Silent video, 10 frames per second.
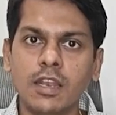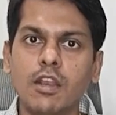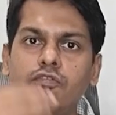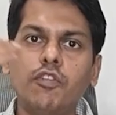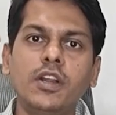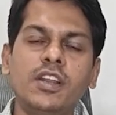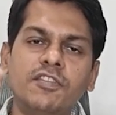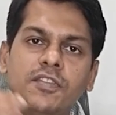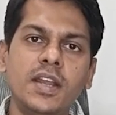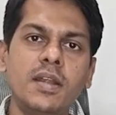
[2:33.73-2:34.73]
Now for
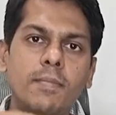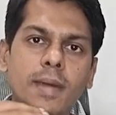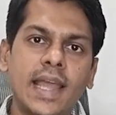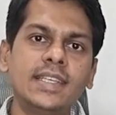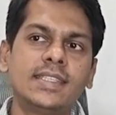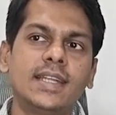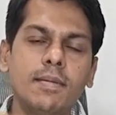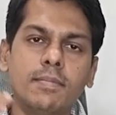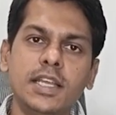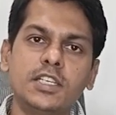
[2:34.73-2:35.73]
different banks,
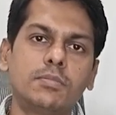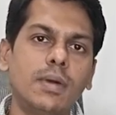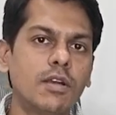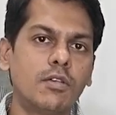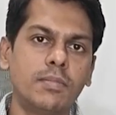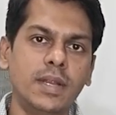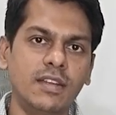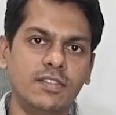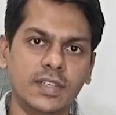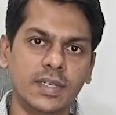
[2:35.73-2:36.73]
that benchmark could
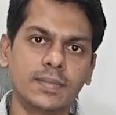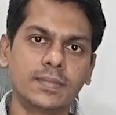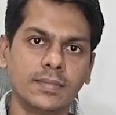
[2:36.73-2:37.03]
be different.